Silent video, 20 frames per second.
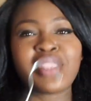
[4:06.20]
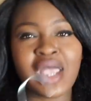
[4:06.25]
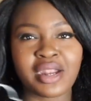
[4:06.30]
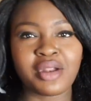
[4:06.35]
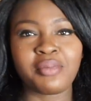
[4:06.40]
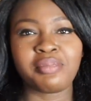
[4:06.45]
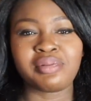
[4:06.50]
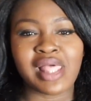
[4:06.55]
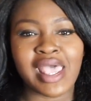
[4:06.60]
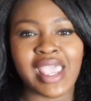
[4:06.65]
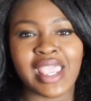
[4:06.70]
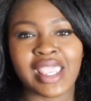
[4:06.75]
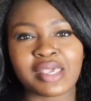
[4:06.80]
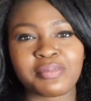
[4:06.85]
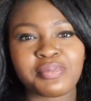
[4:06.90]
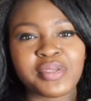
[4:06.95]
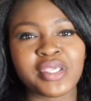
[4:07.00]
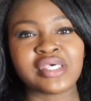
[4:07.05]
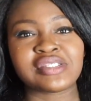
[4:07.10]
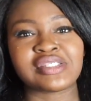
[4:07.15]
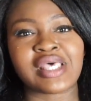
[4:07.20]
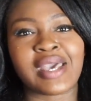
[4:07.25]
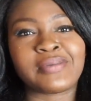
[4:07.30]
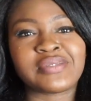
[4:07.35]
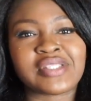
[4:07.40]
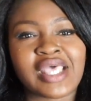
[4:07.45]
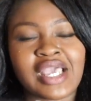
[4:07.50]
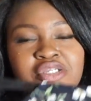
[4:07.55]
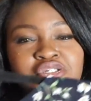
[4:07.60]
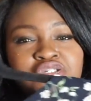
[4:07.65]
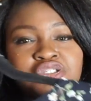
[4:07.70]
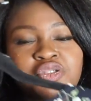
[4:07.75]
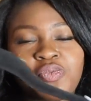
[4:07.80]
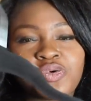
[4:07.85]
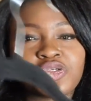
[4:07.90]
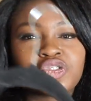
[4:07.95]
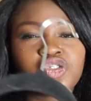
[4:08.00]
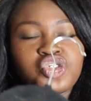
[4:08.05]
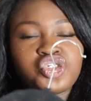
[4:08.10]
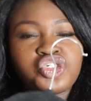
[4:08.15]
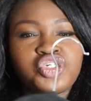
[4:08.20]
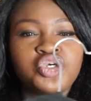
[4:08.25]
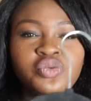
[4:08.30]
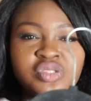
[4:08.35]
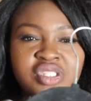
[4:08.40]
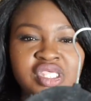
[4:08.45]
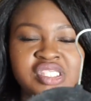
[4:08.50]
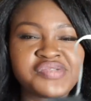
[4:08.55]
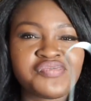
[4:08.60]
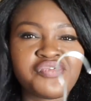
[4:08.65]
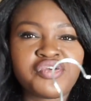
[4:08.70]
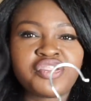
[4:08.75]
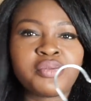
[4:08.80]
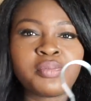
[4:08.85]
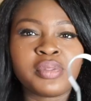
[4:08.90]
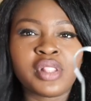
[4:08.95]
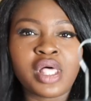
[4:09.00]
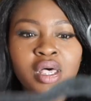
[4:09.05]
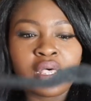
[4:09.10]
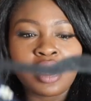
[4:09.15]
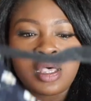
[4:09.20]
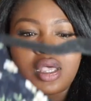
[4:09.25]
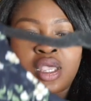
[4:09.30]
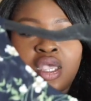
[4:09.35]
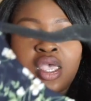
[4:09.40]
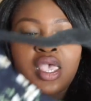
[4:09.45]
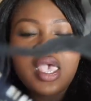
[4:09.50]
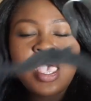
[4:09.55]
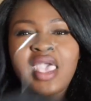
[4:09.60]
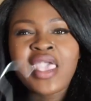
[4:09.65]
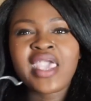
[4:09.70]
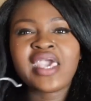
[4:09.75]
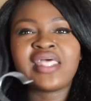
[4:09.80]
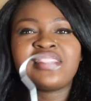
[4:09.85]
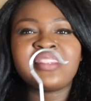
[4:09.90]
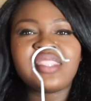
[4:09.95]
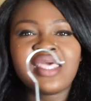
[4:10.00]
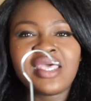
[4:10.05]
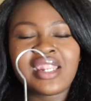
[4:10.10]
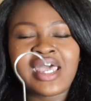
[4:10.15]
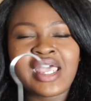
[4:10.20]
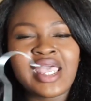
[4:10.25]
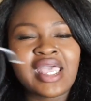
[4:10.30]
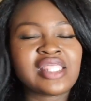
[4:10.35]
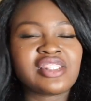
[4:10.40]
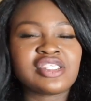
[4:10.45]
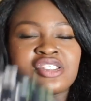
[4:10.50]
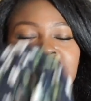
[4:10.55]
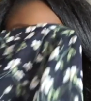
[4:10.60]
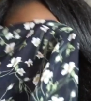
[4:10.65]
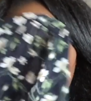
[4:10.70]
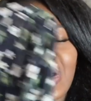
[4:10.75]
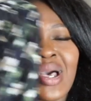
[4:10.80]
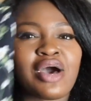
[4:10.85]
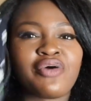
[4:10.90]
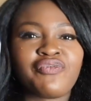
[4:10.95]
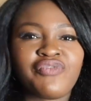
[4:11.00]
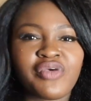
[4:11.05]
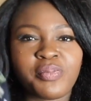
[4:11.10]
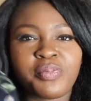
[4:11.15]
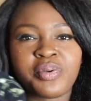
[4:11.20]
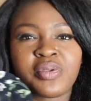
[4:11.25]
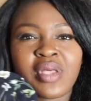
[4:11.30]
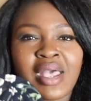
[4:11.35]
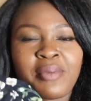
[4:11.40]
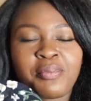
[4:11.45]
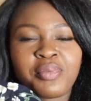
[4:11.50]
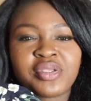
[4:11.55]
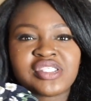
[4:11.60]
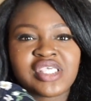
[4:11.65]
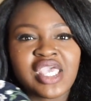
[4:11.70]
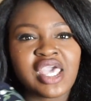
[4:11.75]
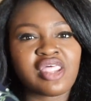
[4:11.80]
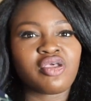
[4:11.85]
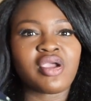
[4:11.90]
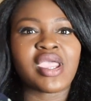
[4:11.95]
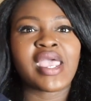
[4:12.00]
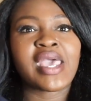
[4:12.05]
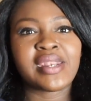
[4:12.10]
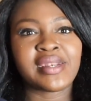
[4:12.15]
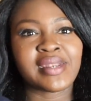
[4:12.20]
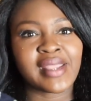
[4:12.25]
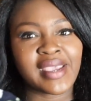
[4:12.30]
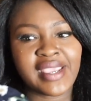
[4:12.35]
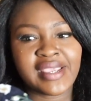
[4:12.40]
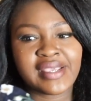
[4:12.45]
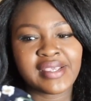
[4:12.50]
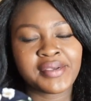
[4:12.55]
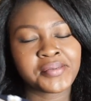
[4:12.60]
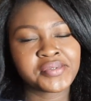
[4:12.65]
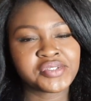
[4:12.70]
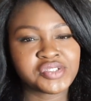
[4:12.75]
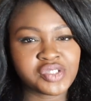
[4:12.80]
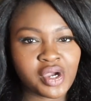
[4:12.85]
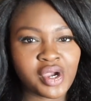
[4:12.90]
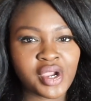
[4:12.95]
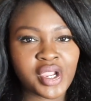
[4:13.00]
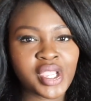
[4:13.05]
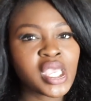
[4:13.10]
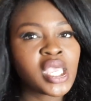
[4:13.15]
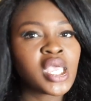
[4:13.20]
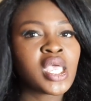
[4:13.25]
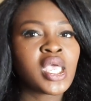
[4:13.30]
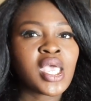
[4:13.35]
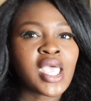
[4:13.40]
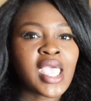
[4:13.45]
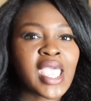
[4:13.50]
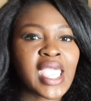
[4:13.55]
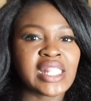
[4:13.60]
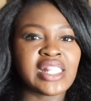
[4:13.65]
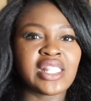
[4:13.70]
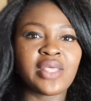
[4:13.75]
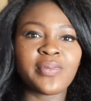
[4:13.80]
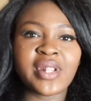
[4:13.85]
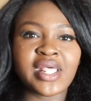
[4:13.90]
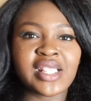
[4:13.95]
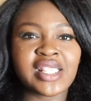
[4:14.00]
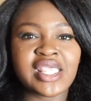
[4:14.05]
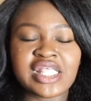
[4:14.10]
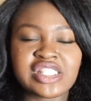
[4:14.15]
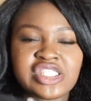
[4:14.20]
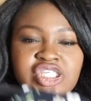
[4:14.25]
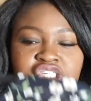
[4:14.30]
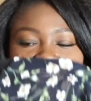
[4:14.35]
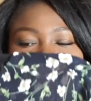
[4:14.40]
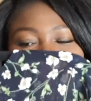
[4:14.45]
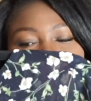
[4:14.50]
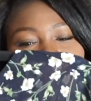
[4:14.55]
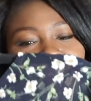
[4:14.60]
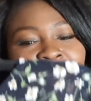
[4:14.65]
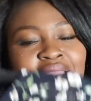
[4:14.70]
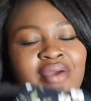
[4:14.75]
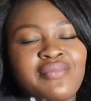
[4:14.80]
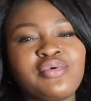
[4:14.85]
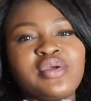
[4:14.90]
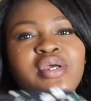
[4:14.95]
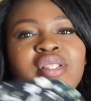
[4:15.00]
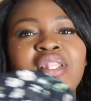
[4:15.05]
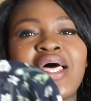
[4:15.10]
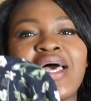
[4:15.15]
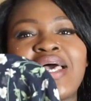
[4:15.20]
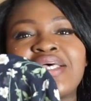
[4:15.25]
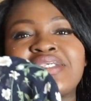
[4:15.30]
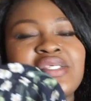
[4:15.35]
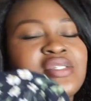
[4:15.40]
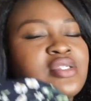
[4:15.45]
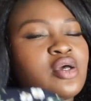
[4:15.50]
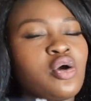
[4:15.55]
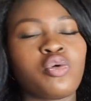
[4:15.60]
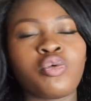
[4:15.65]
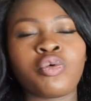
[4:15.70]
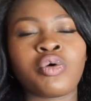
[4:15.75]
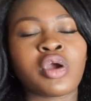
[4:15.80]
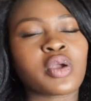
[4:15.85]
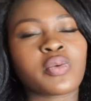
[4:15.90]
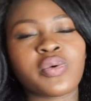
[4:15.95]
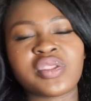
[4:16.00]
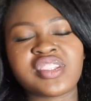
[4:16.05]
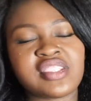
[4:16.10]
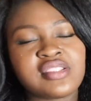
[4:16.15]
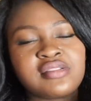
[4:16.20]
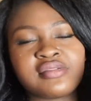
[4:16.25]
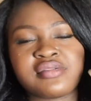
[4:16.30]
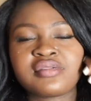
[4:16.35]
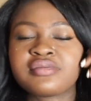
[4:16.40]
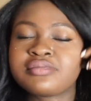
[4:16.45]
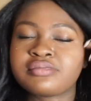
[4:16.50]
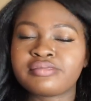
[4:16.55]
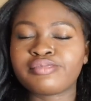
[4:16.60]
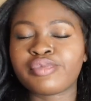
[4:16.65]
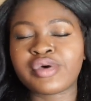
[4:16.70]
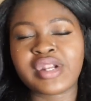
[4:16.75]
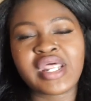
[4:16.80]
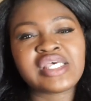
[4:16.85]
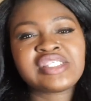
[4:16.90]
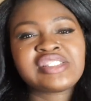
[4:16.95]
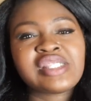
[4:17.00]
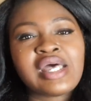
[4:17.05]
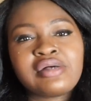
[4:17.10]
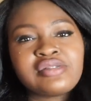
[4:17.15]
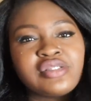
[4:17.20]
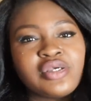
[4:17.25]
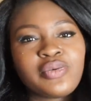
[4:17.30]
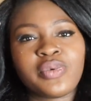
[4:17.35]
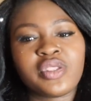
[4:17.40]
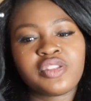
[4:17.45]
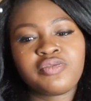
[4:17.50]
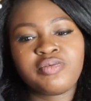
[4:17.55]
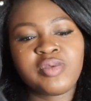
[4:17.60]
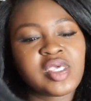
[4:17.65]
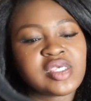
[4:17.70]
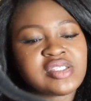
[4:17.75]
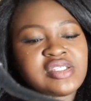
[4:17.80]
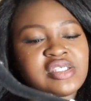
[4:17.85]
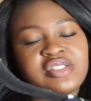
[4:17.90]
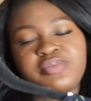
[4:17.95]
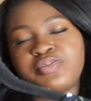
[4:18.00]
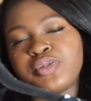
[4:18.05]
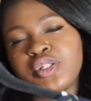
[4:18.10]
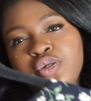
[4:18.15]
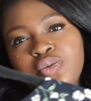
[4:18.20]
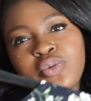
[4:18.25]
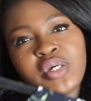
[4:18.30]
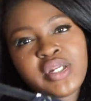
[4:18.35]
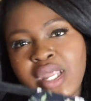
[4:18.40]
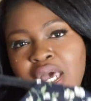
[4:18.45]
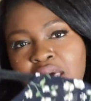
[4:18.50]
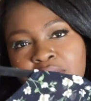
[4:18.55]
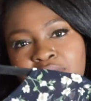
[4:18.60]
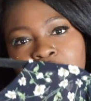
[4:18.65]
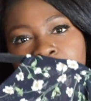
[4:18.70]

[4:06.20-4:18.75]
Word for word: not a black because I was actually supposed to shoot this for the blog and then I had this whole outfit I put together at night, it was dark, and then when I get to shoot it I realized it don't work with what I styled it with because it's blue and not